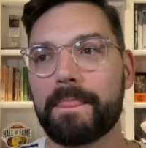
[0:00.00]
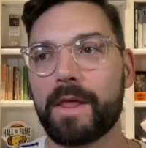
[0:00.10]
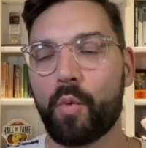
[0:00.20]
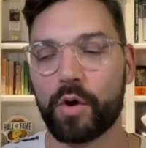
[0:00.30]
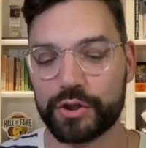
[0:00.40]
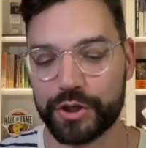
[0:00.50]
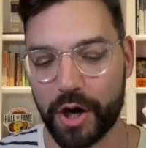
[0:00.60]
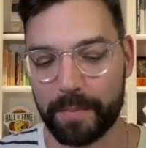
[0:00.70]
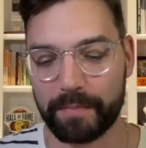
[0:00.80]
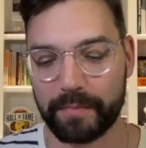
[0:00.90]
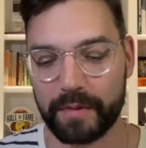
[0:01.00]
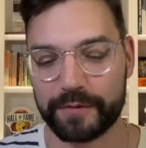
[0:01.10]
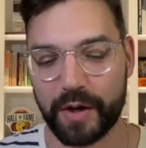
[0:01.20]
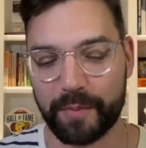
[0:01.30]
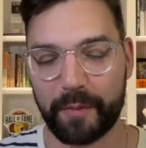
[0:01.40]
Warren Sharp of
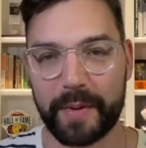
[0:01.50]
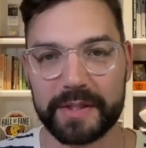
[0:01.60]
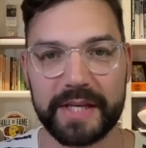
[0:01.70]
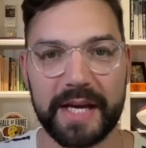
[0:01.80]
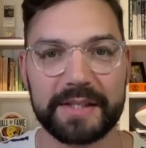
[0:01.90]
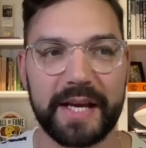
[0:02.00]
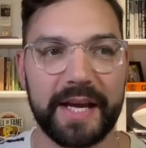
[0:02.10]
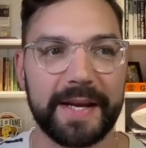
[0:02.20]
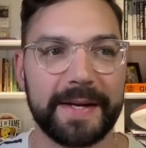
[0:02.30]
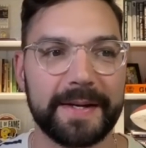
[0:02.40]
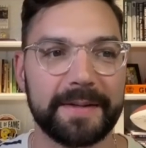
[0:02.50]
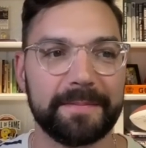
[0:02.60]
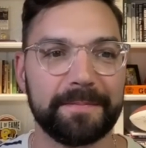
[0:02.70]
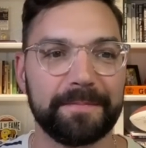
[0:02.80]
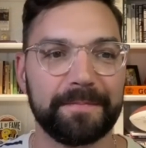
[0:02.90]
Sharp Football Stats had
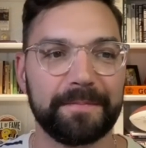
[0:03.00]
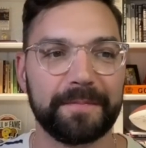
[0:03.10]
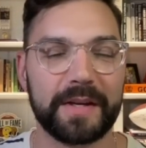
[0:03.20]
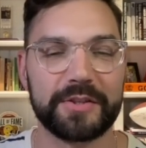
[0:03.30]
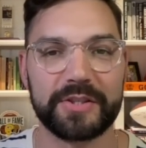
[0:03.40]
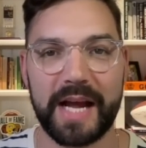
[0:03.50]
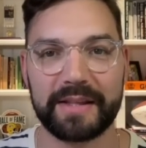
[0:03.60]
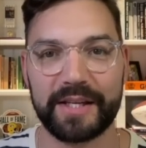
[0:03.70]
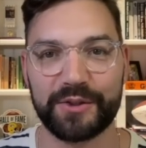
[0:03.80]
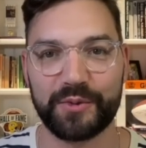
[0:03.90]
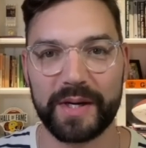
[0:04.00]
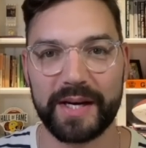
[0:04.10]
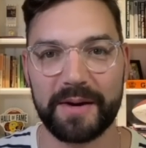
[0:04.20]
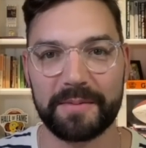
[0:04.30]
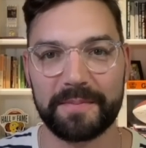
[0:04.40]
a stat that he tweeted
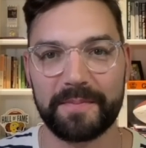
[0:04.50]
out.